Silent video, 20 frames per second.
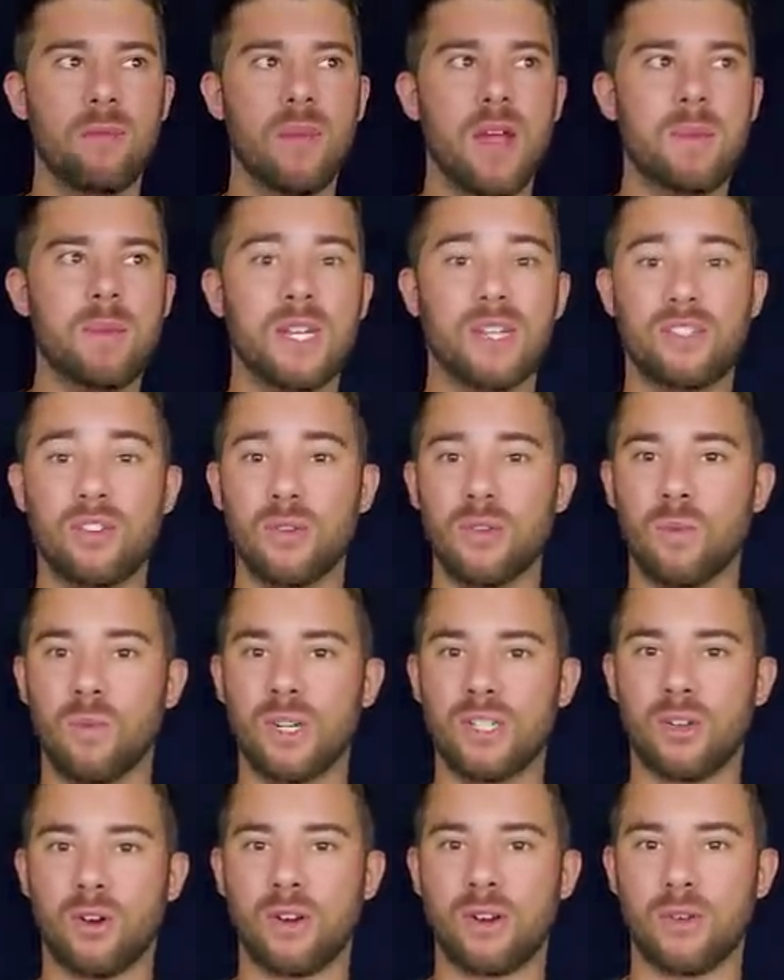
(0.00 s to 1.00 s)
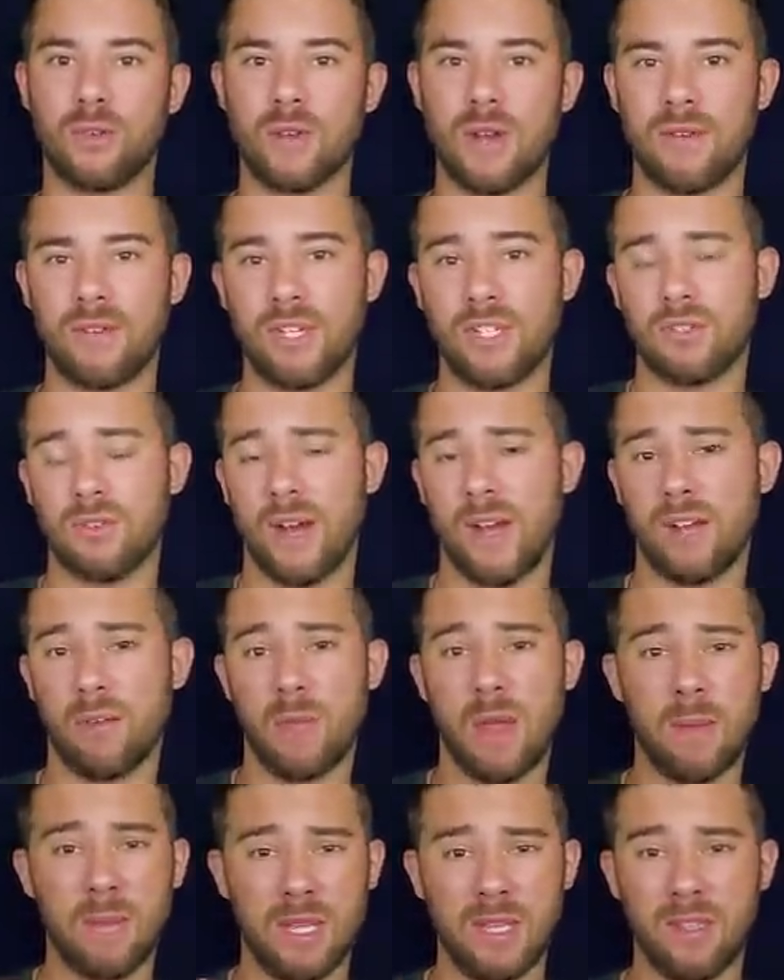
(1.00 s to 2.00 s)
maybe a two-to-one target on every trade,
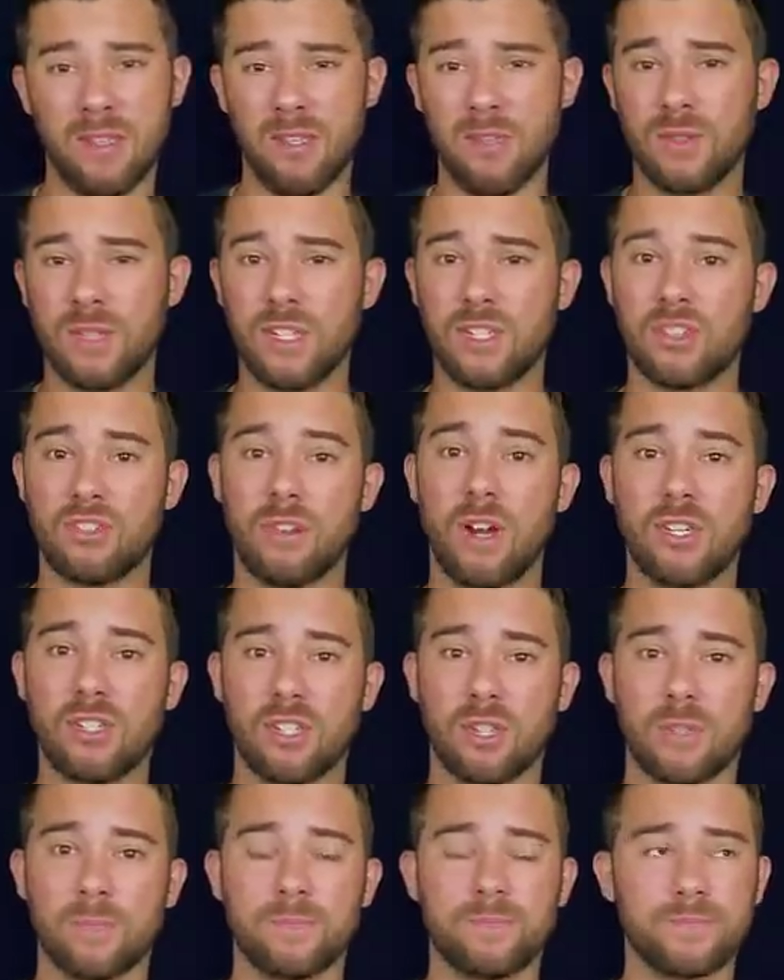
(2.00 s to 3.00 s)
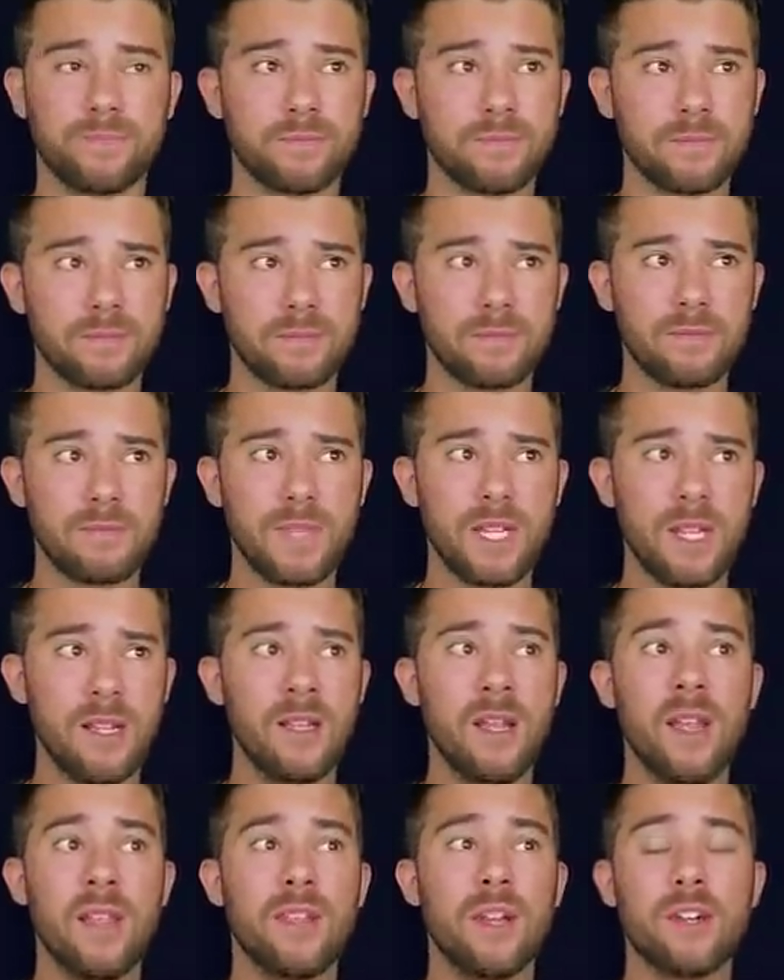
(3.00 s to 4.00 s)
or maybe using structure.
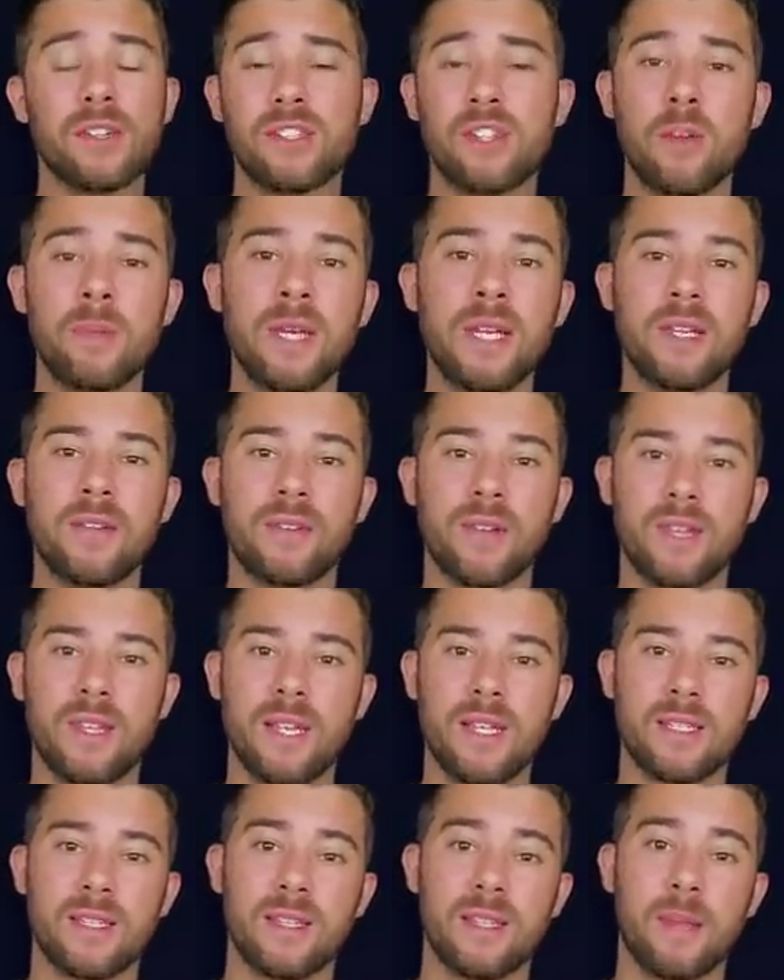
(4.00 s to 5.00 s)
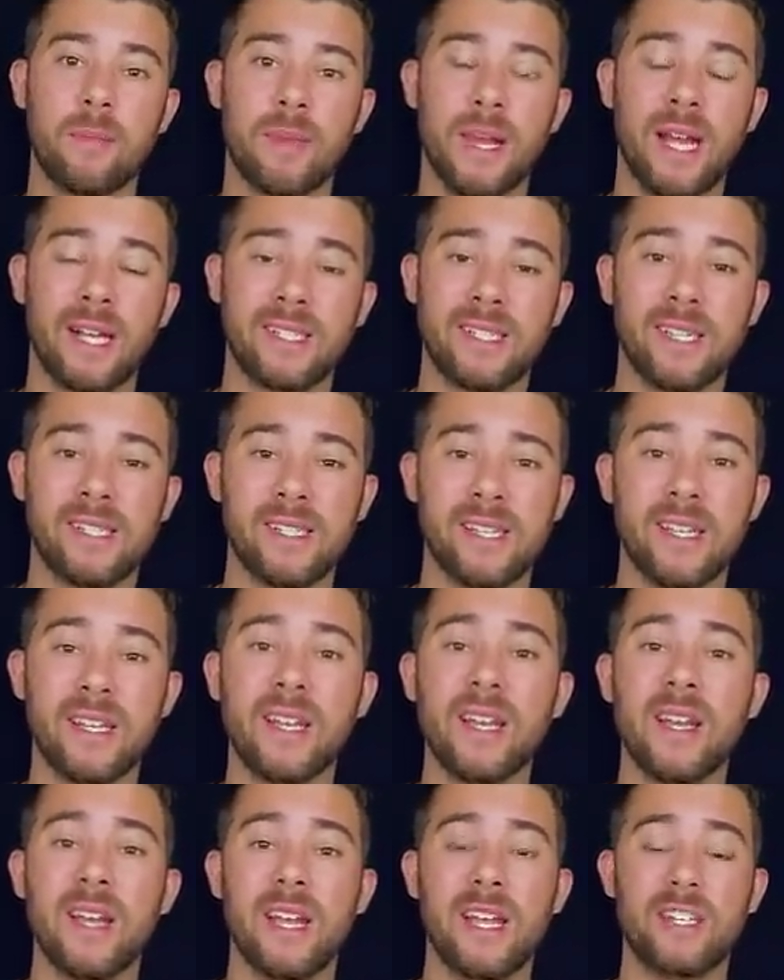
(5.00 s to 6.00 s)
There are so many different things that that back testing
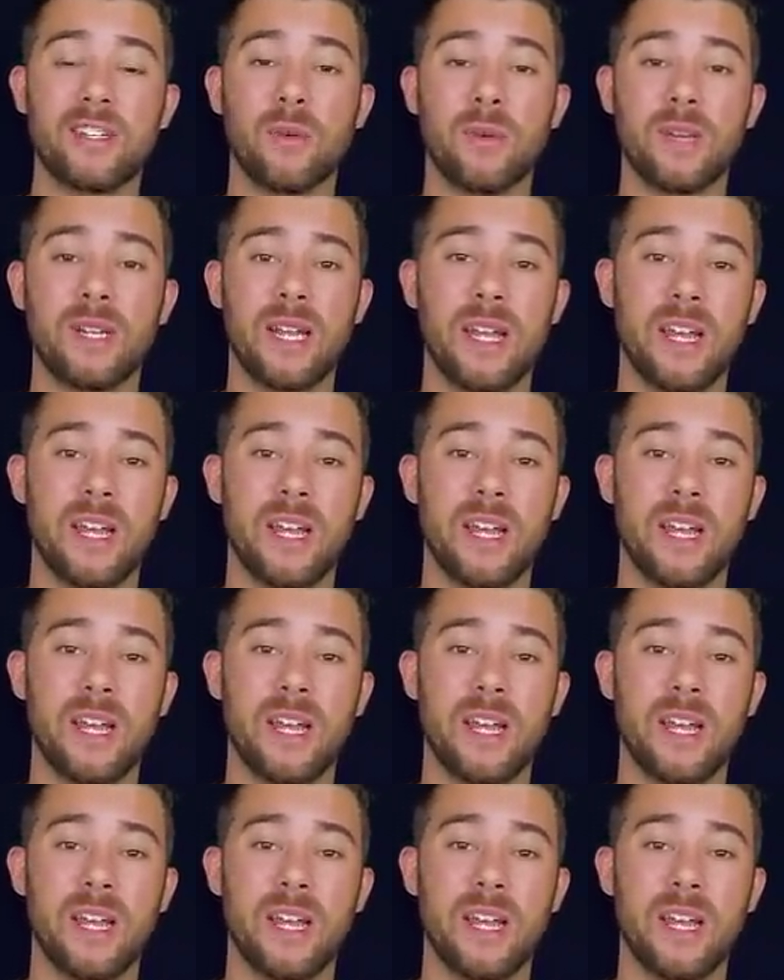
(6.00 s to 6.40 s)
is going